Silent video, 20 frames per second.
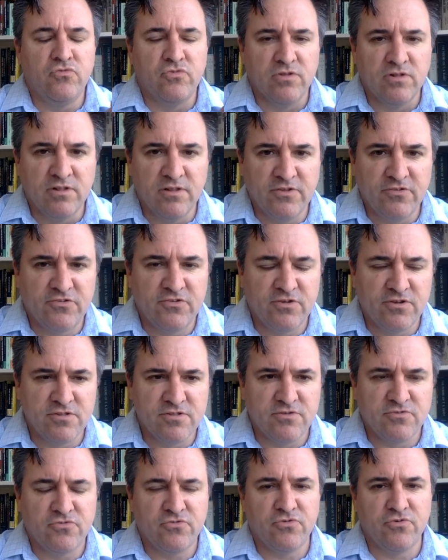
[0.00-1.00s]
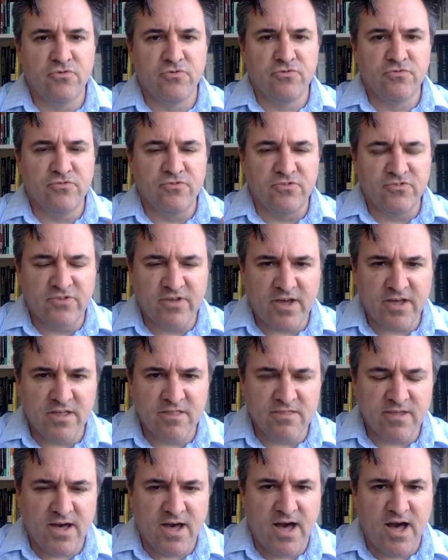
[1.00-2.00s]
to listen to the truth, to
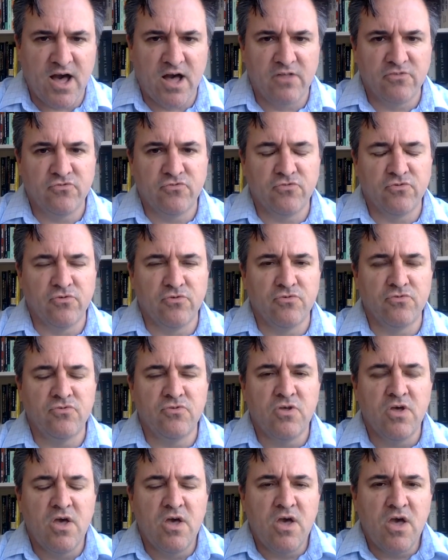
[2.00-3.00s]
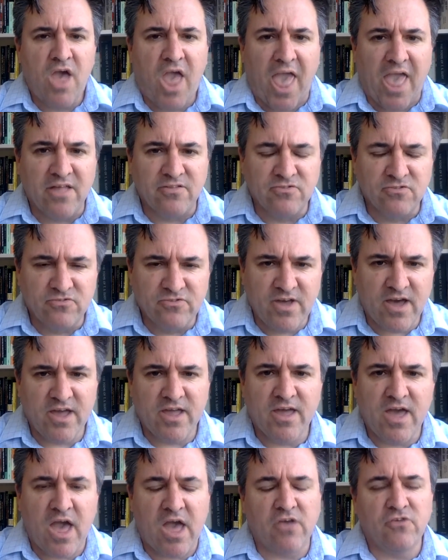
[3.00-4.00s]
take the hard truth, and to
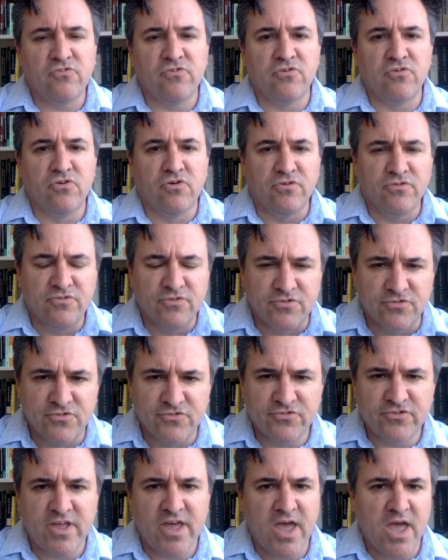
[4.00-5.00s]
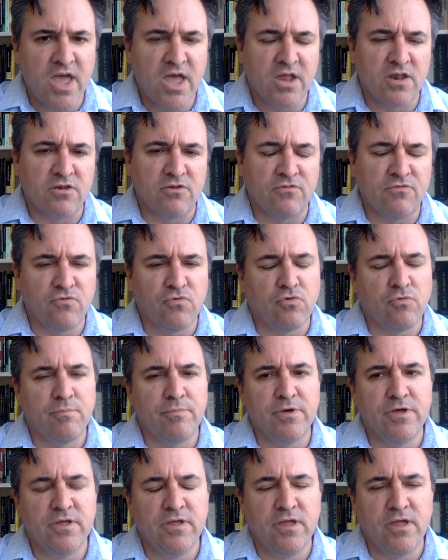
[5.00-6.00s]
take action, not to stand for
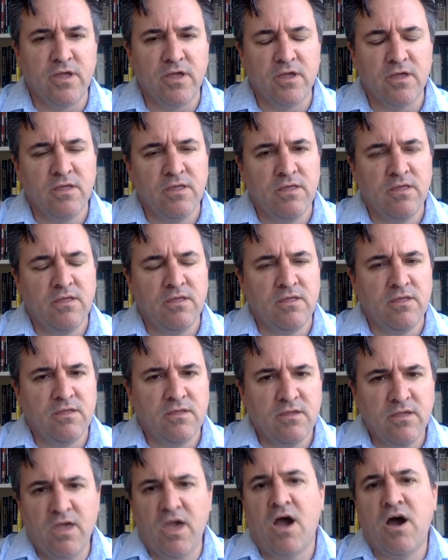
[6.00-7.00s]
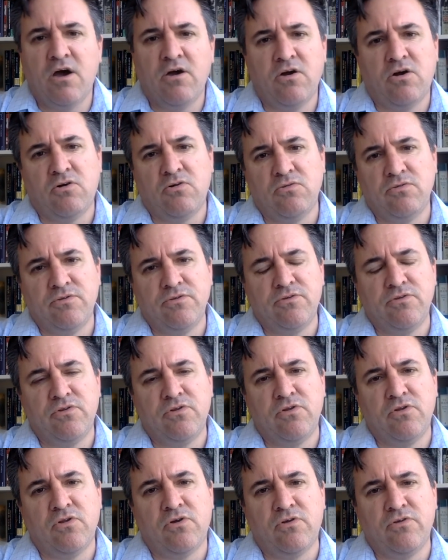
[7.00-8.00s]
being cuckolded,
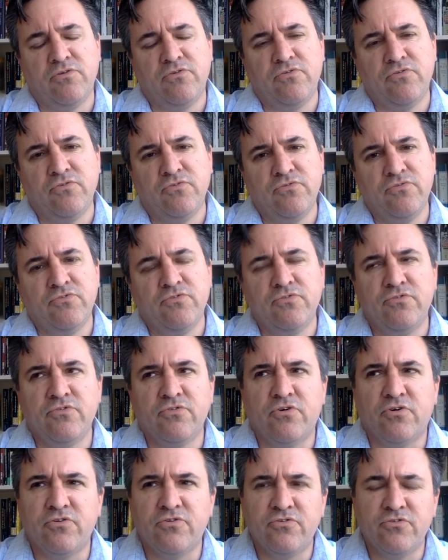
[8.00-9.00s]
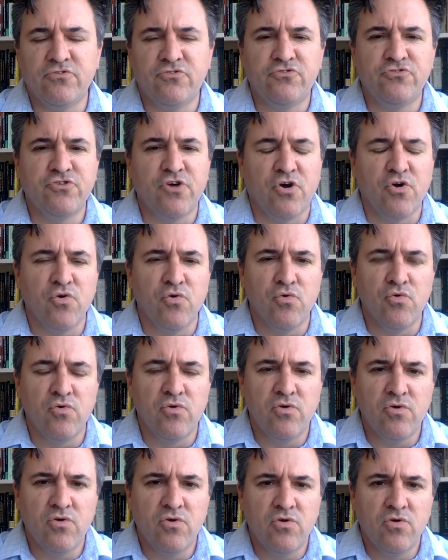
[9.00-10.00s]
not to not to show
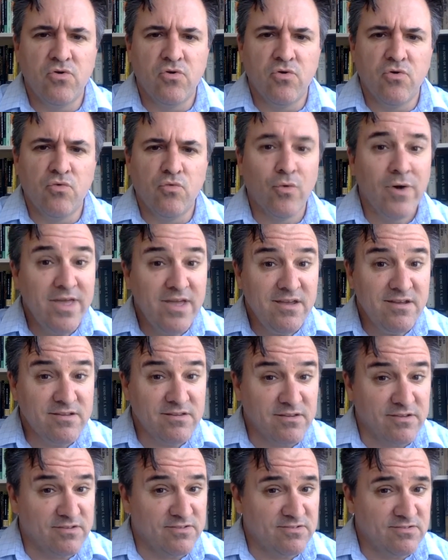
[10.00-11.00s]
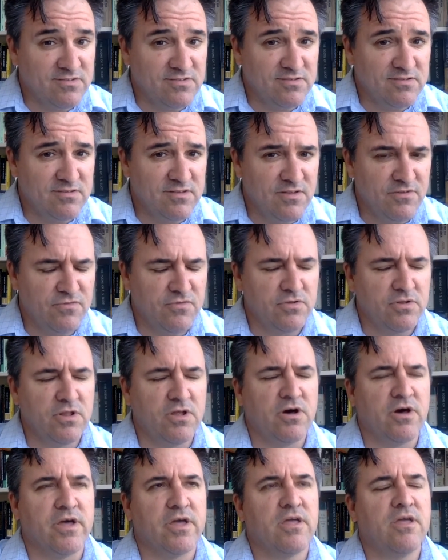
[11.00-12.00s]
weakness, if you
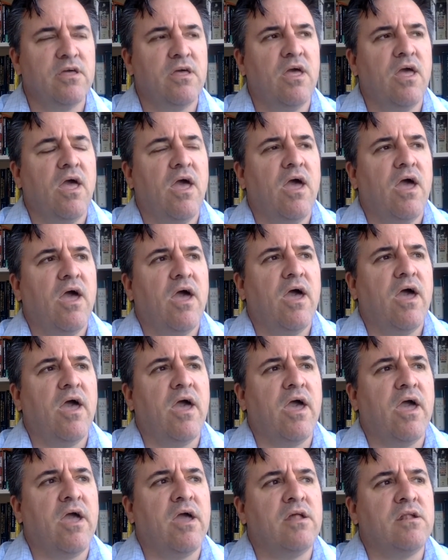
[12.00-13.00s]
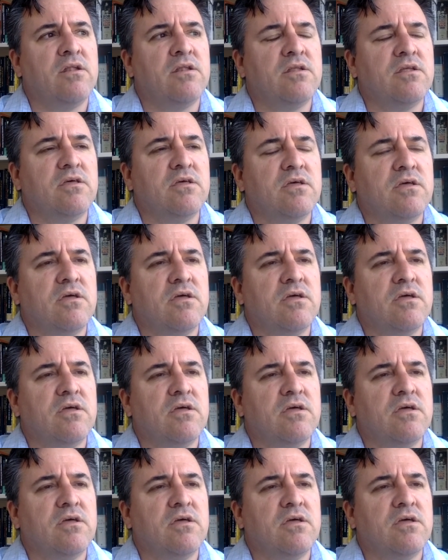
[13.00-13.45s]
like. And